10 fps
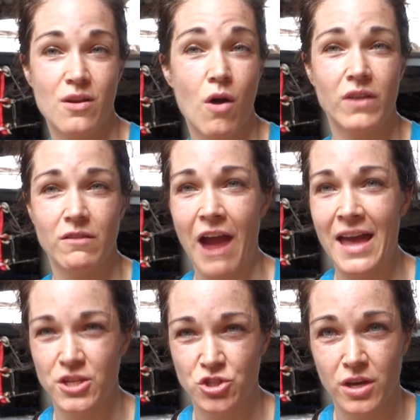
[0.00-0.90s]
already
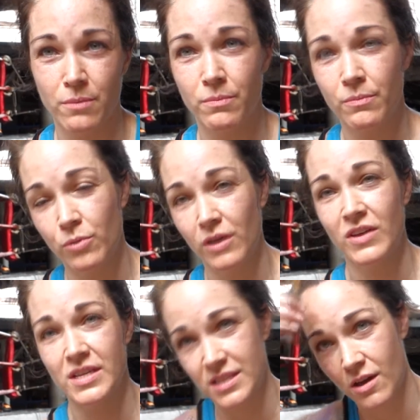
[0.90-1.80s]
ran a gym
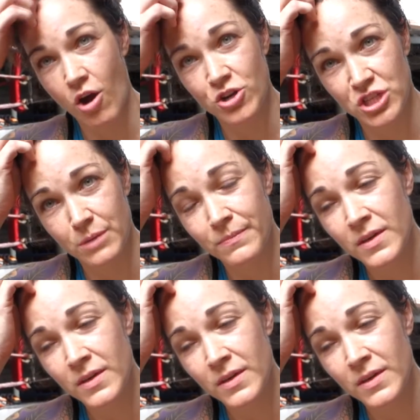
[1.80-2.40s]
previous to our gym.